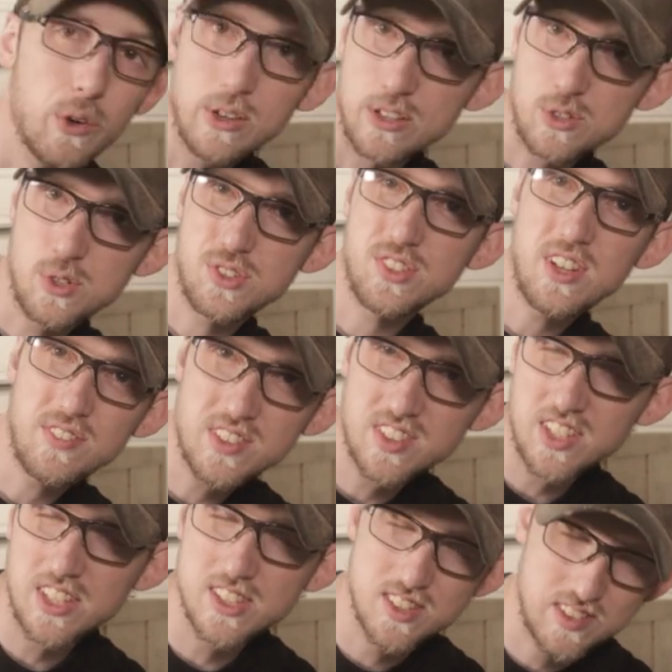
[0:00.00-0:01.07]
Okay, so it's safe to
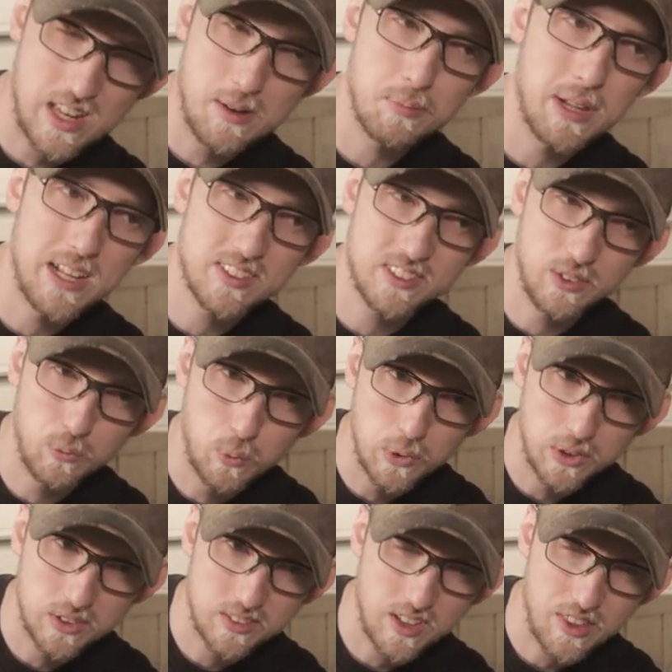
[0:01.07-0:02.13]
say that the sandblasting
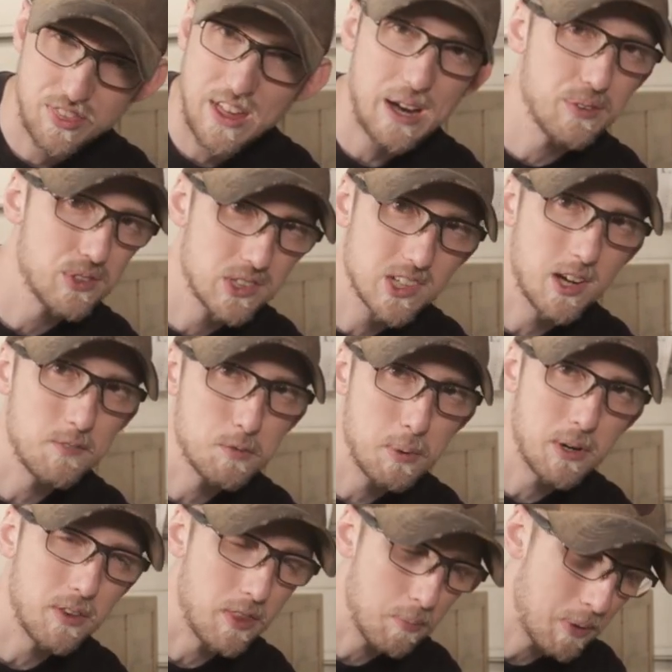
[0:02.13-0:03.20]
worked a thousand times
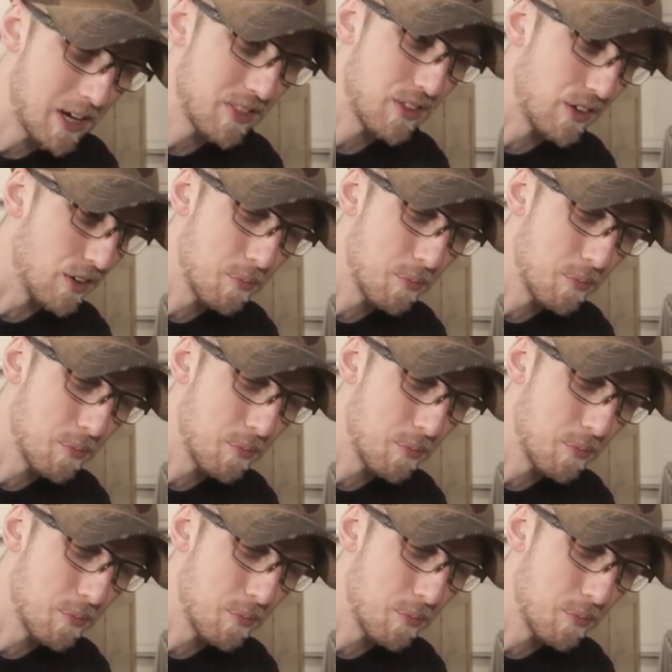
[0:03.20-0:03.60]
better than the paint thinner.